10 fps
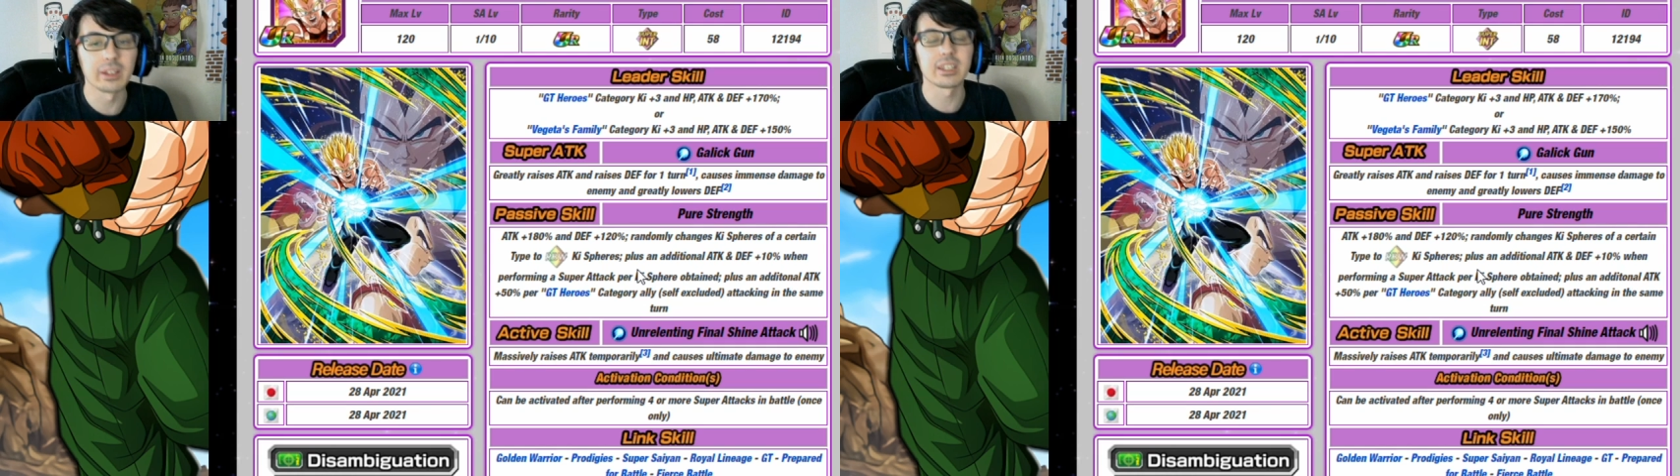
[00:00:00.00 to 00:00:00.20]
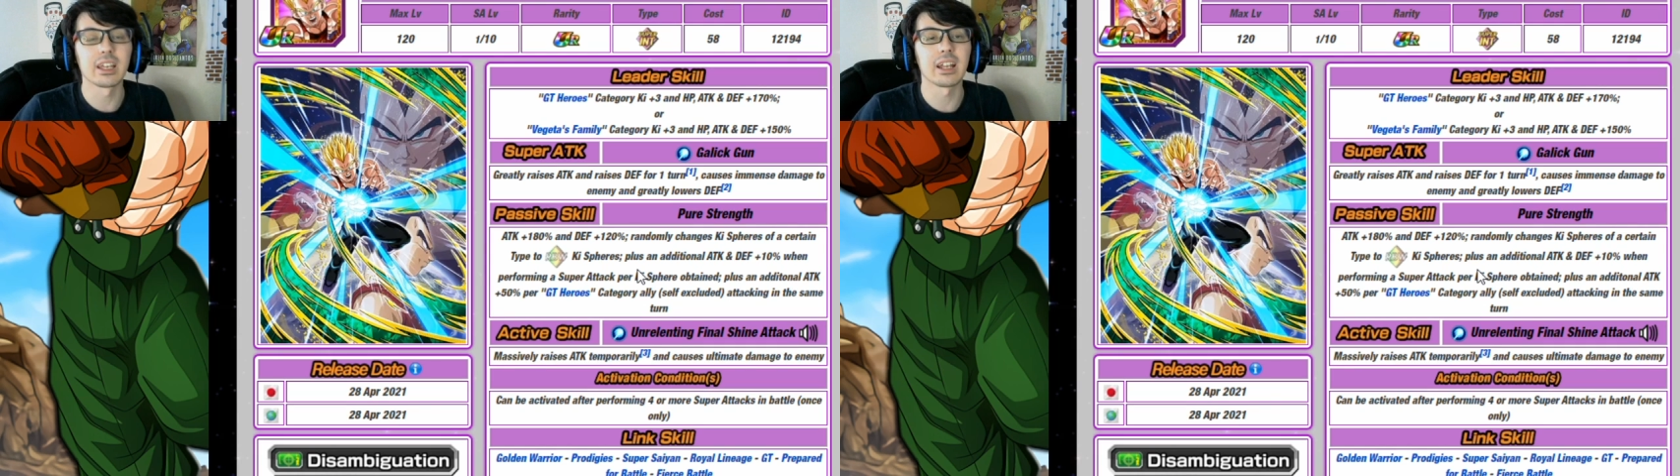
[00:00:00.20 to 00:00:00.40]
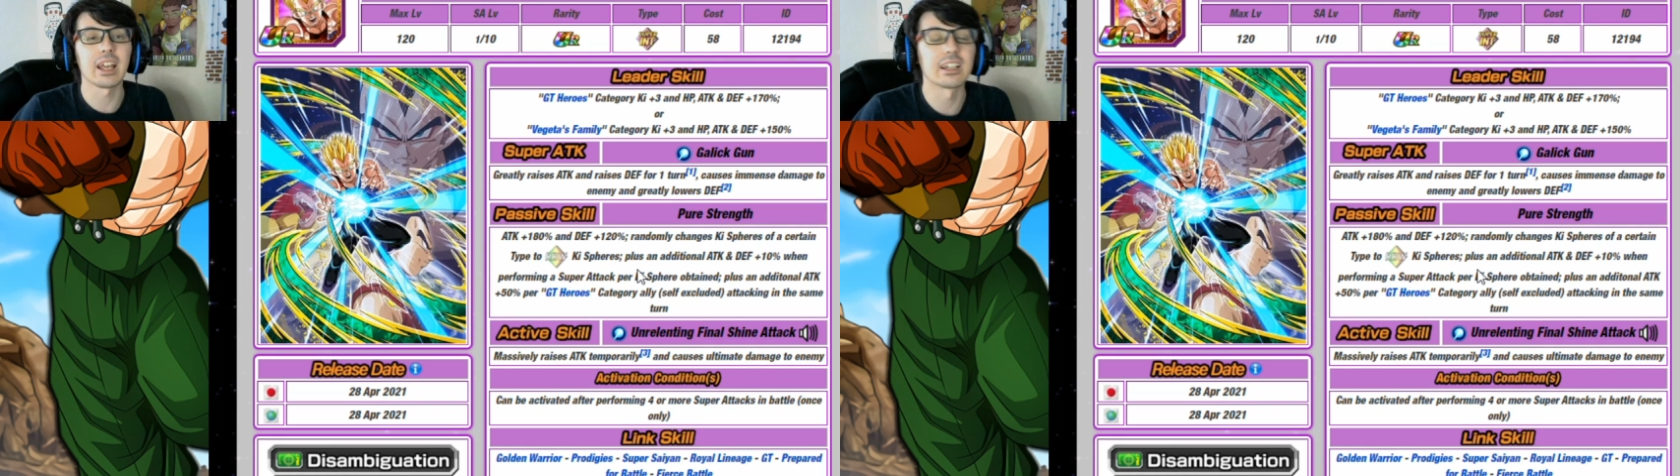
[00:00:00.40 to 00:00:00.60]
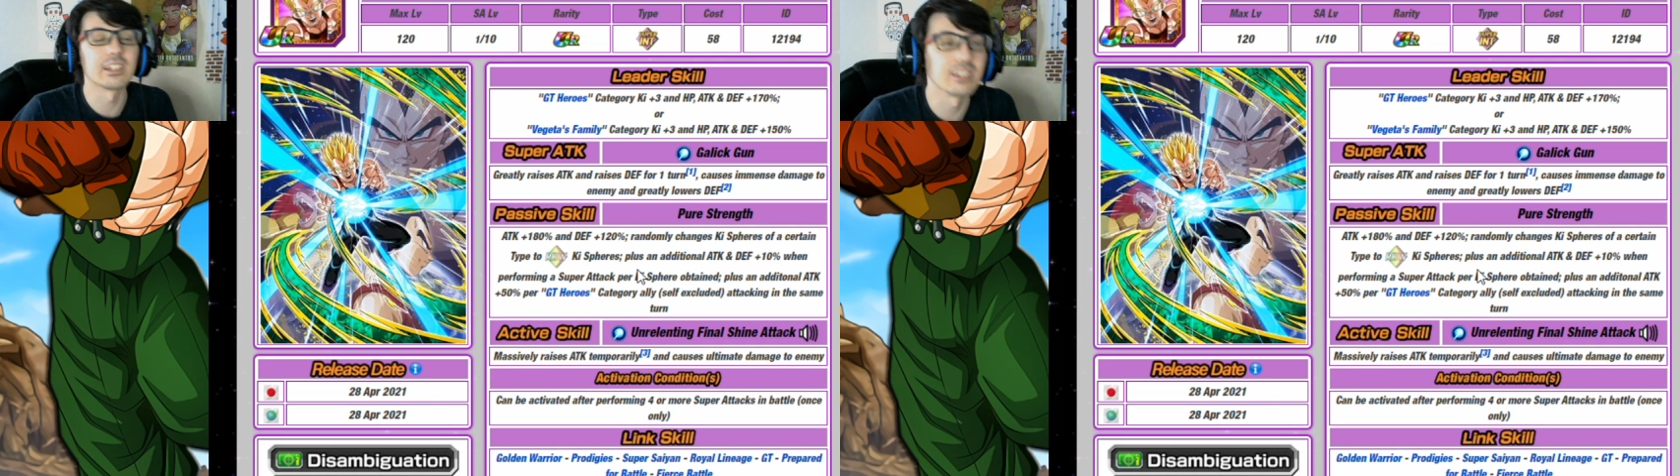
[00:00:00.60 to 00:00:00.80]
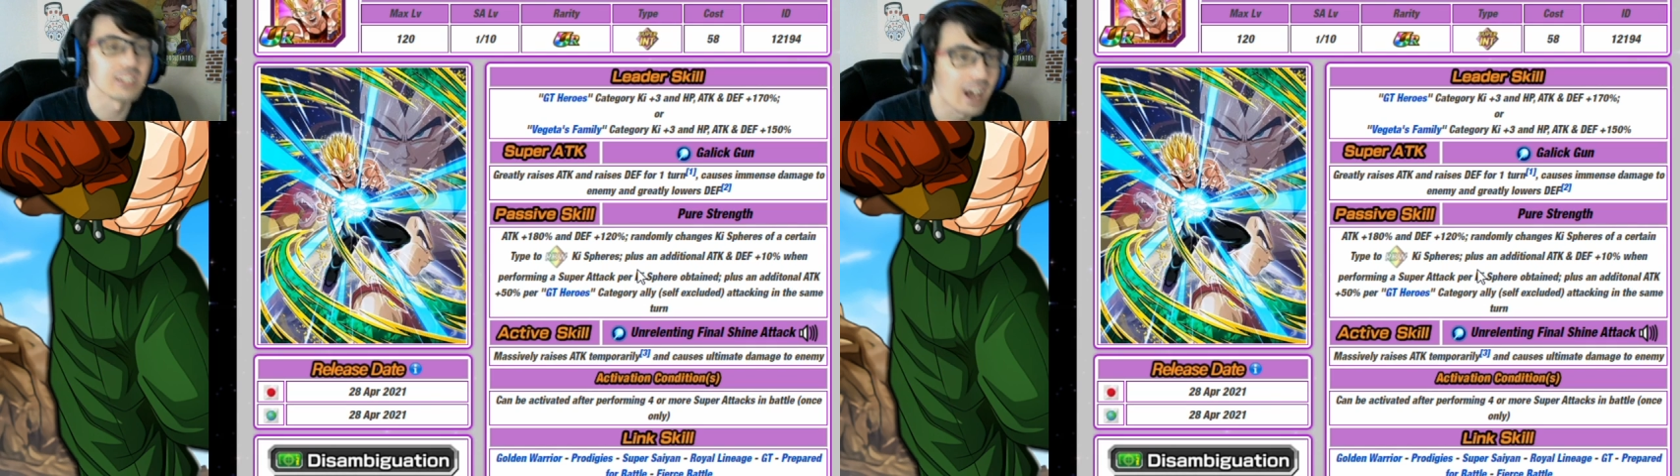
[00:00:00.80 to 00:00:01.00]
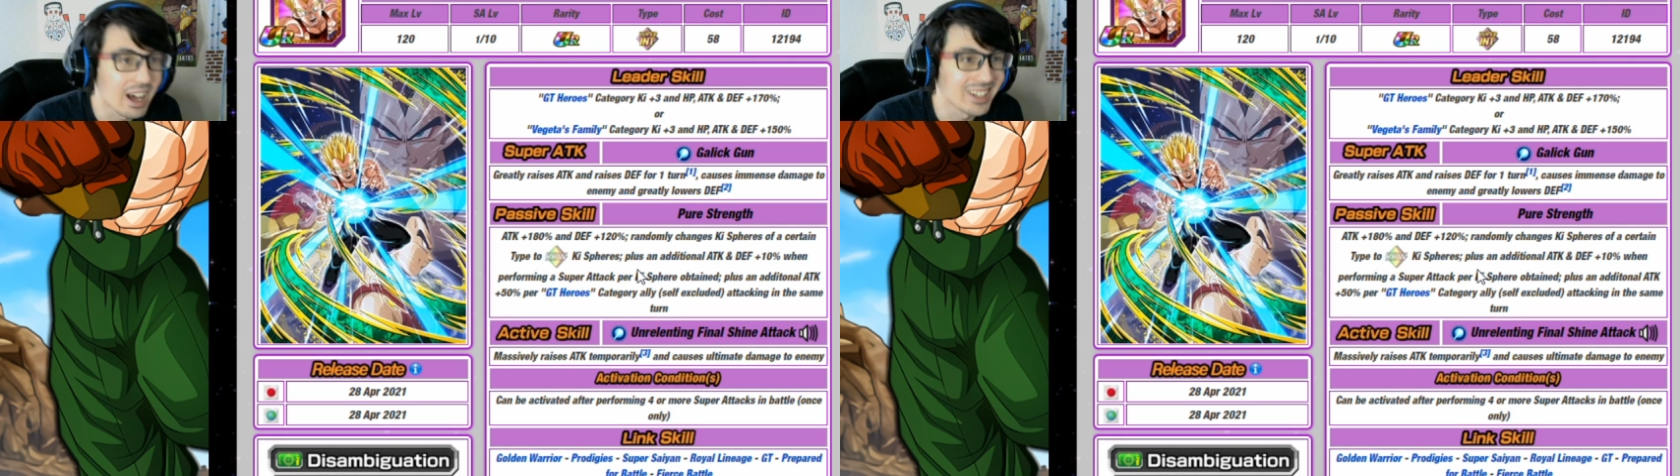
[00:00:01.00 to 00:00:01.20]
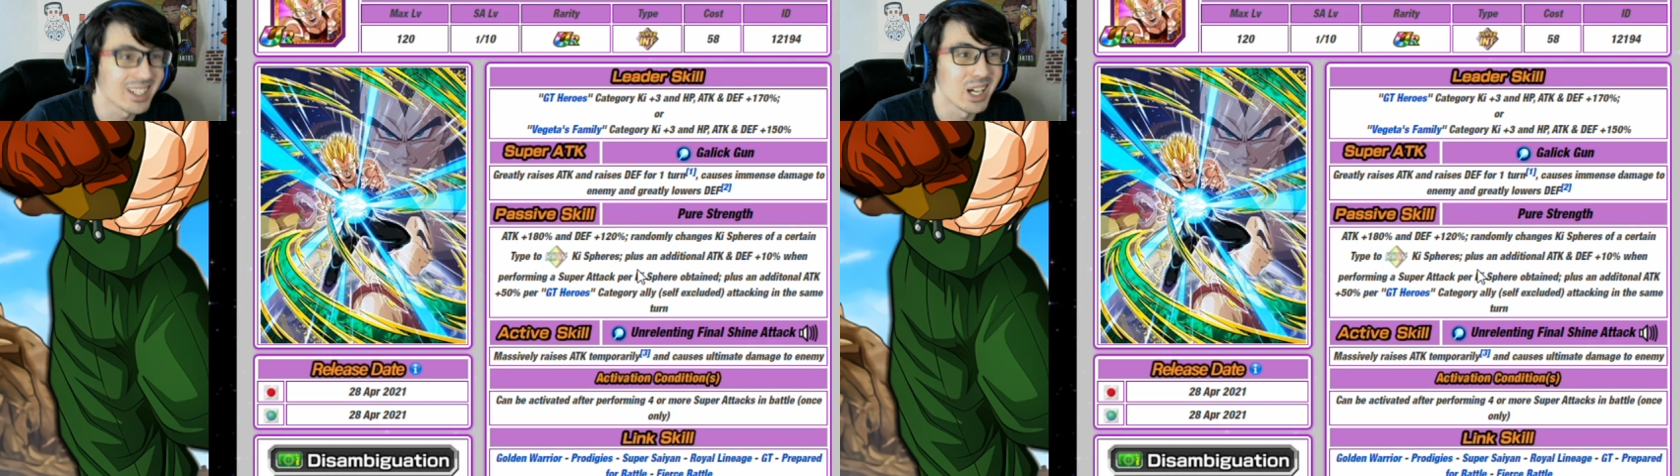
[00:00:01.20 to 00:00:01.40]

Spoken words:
to get a lot